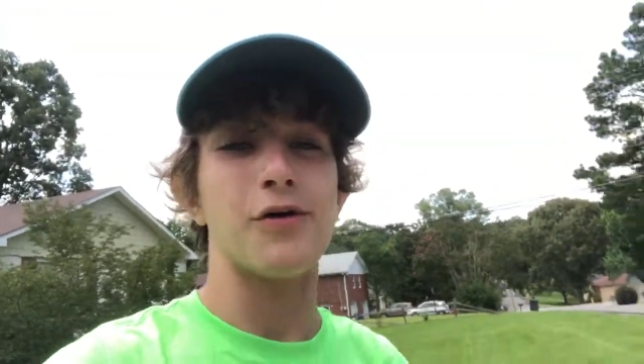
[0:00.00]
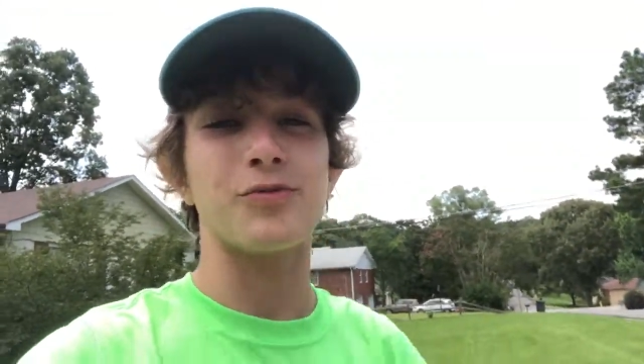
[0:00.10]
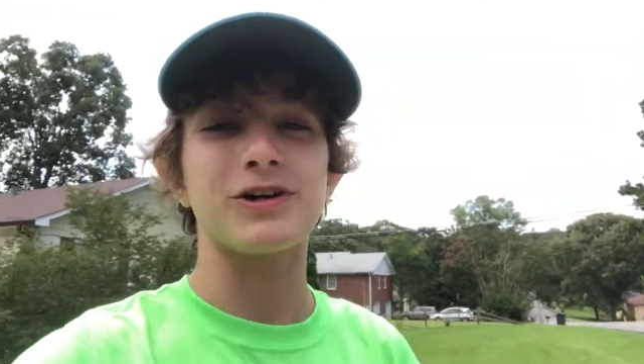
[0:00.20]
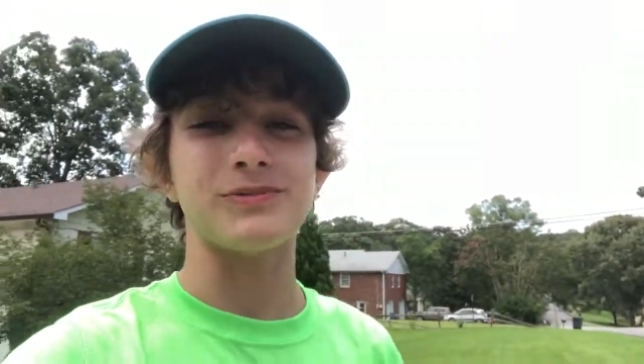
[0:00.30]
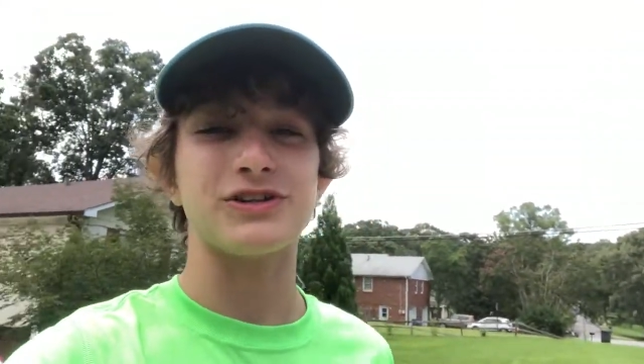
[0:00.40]
and
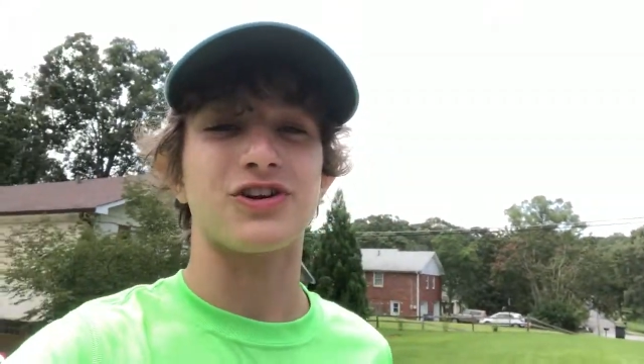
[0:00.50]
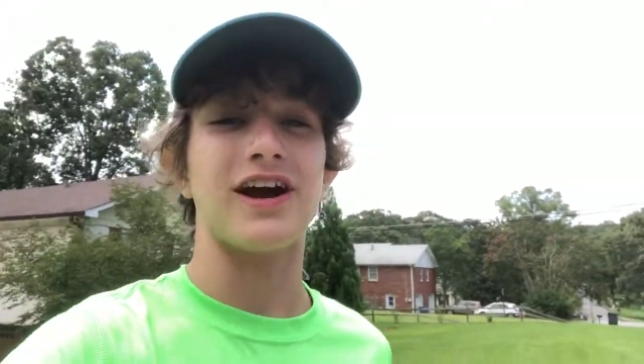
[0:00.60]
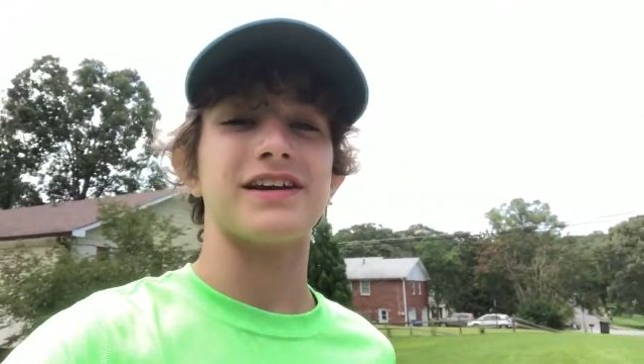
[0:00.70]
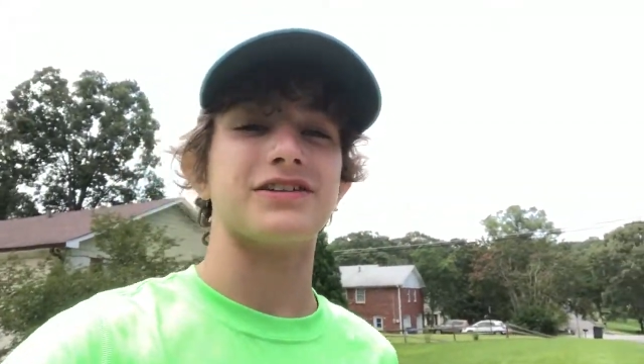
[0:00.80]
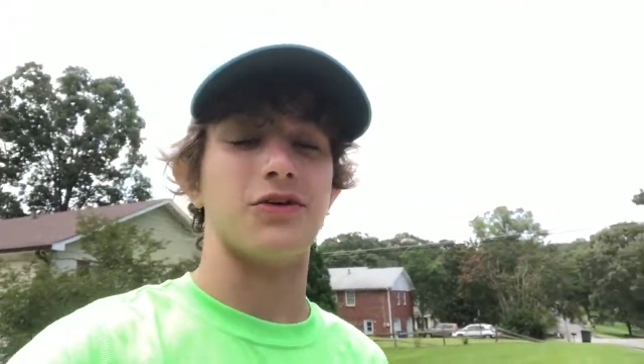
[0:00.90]
we're gonna be
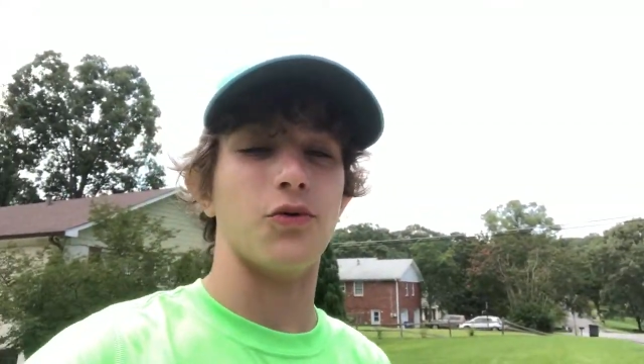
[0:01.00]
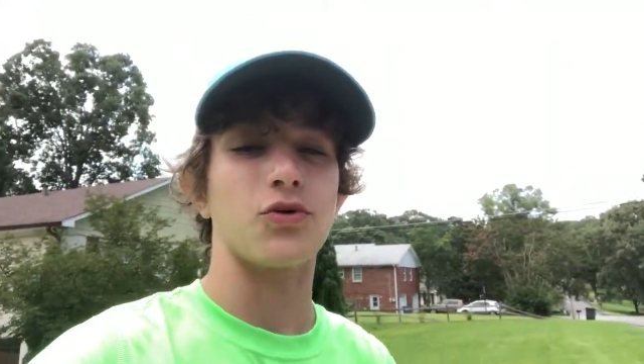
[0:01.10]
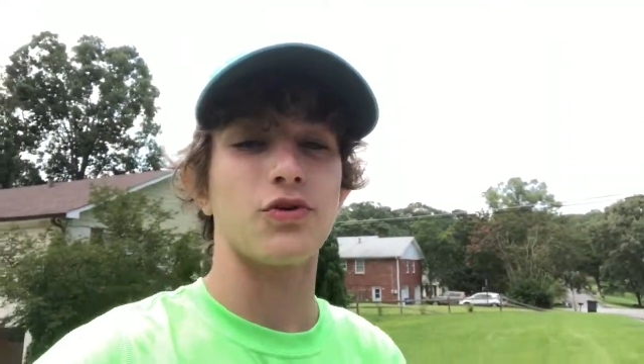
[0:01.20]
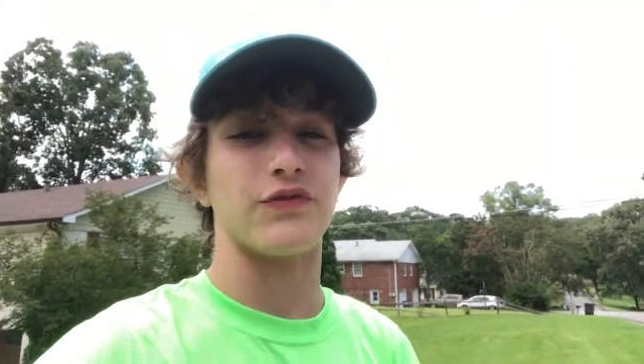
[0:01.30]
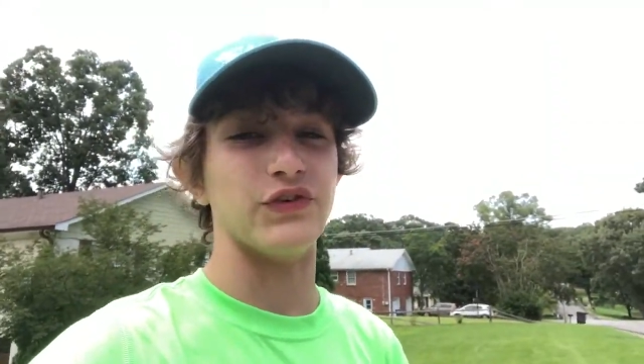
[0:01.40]
trying to
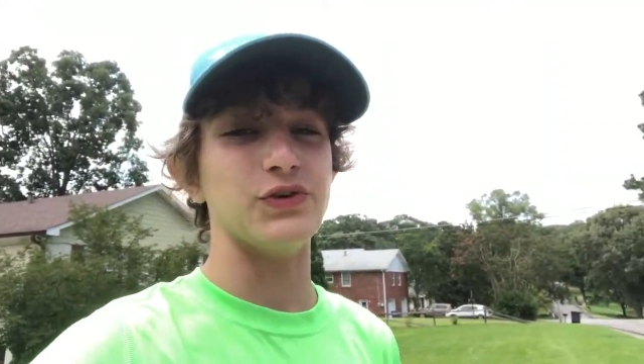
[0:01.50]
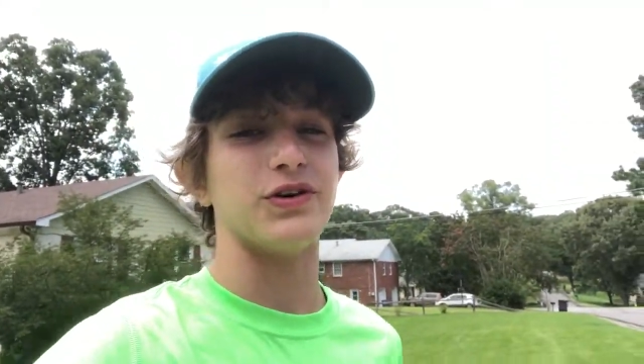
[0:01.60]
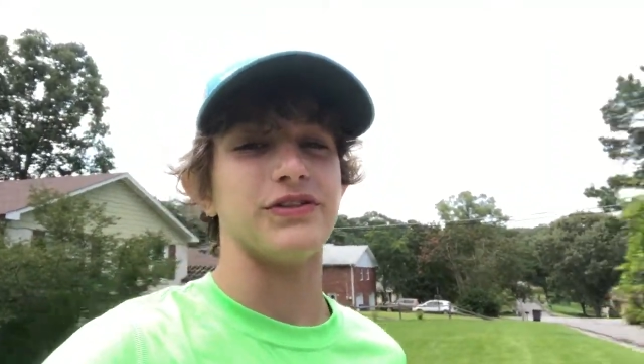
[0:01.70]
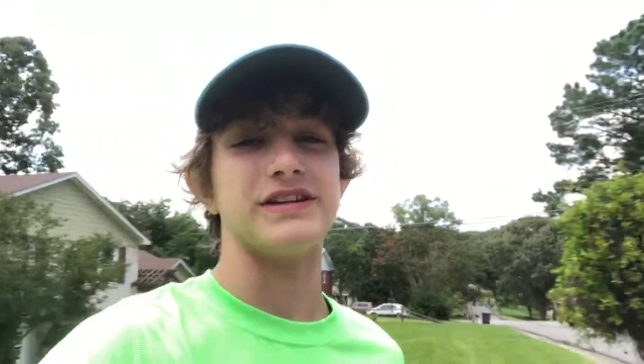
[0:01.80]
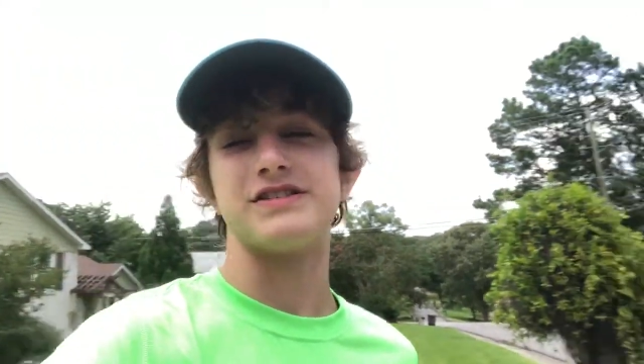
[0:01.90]
order food
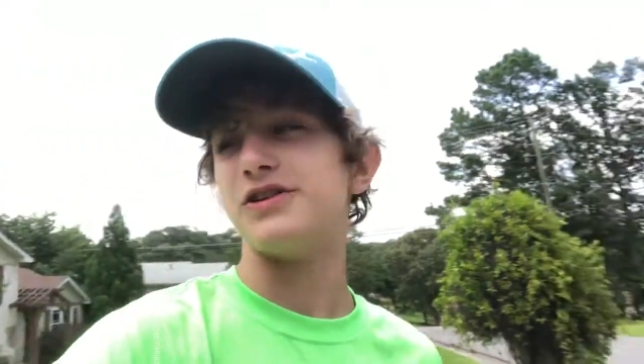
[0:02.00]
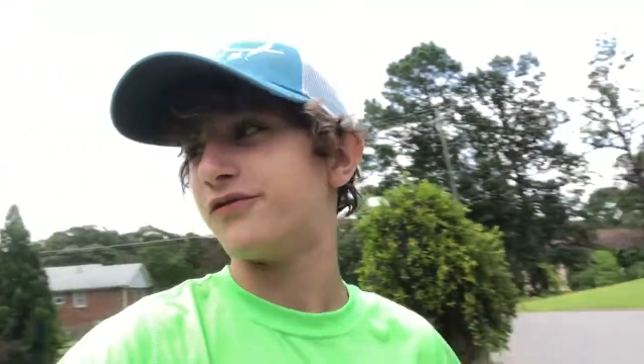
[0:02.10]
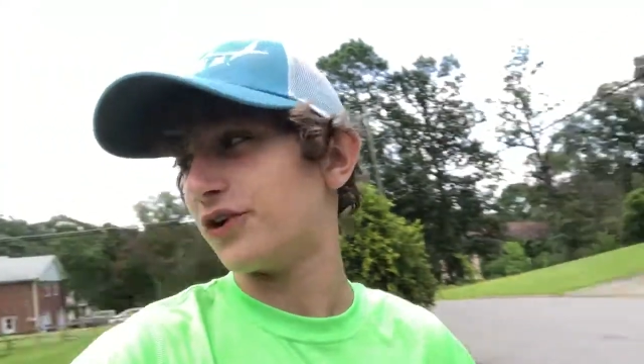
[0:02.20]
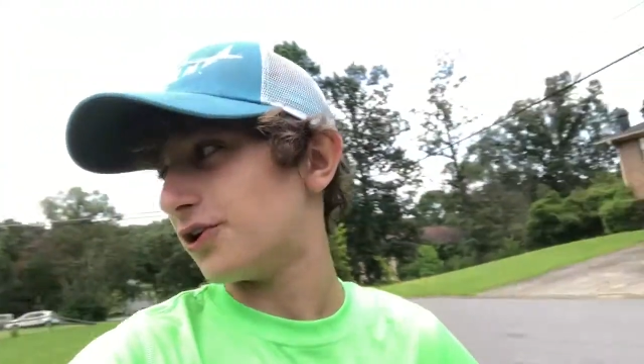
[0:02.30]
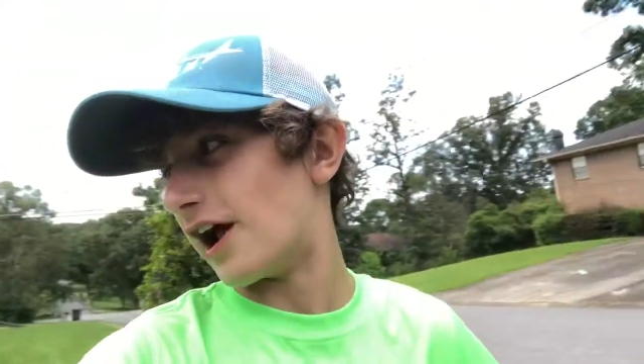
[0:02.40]
on this new
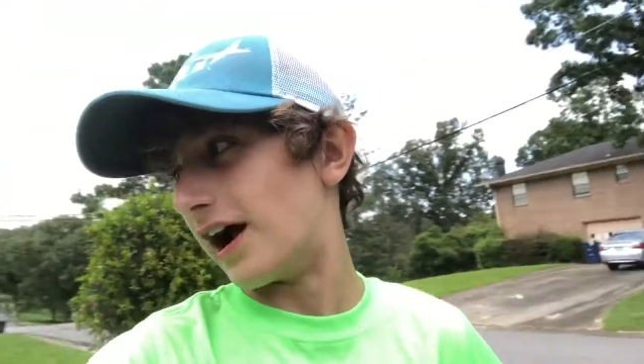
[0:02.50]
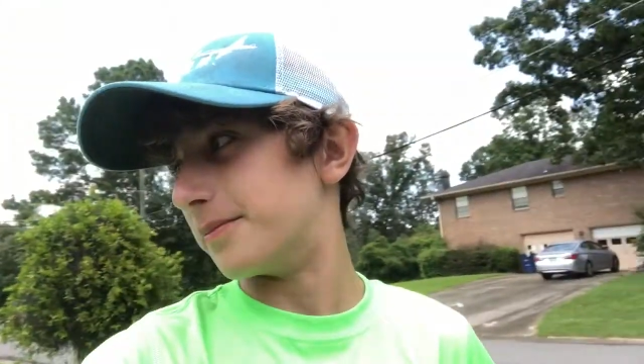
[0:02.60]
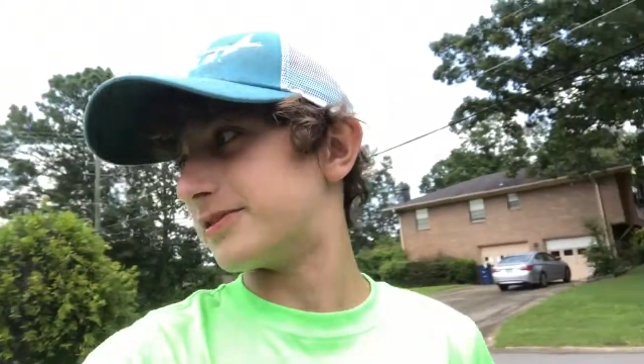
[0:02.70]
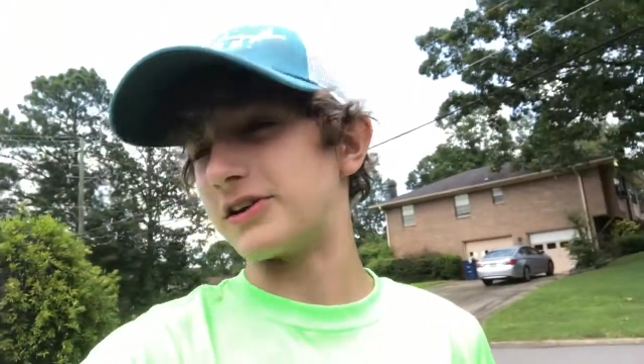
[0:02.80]
food app.